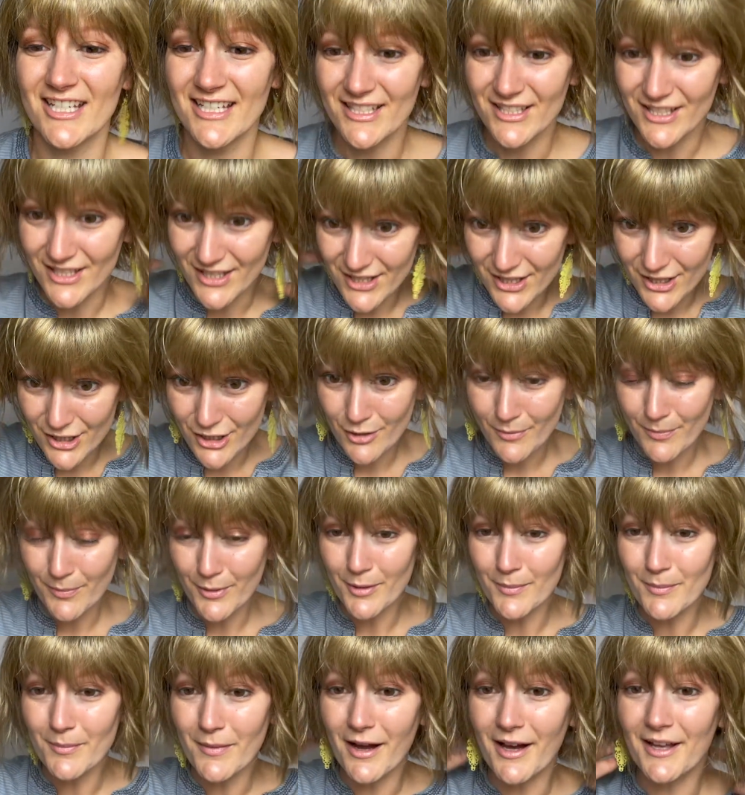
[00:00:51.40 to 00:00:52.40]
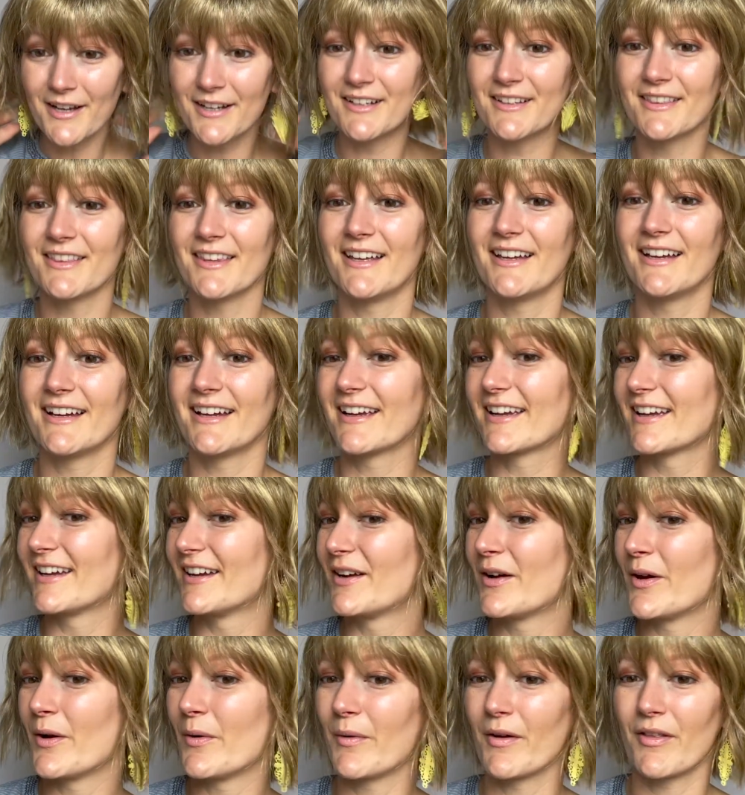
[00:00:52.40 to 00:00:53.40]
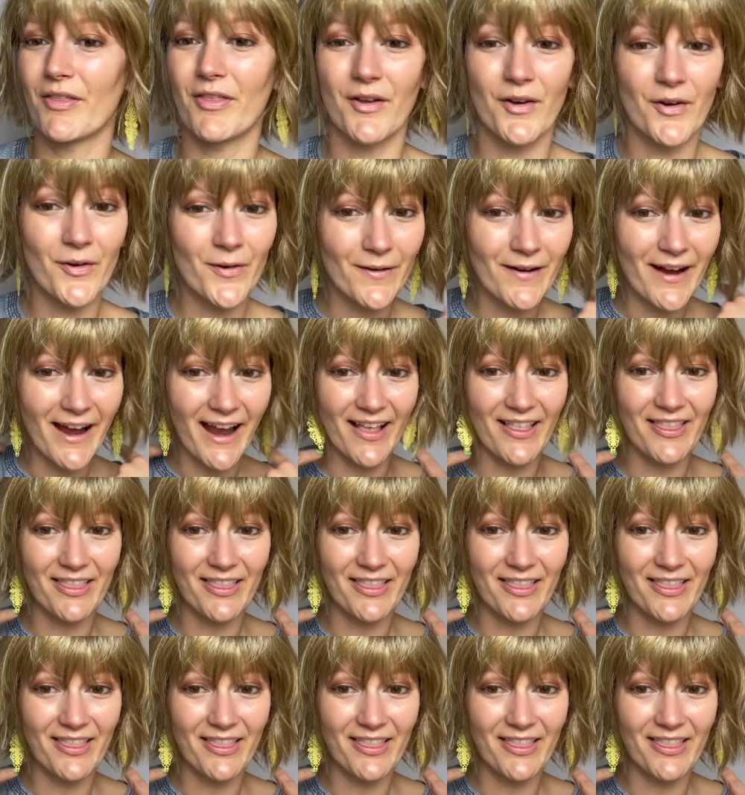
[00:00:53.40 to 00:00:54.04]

is a super modern look with a great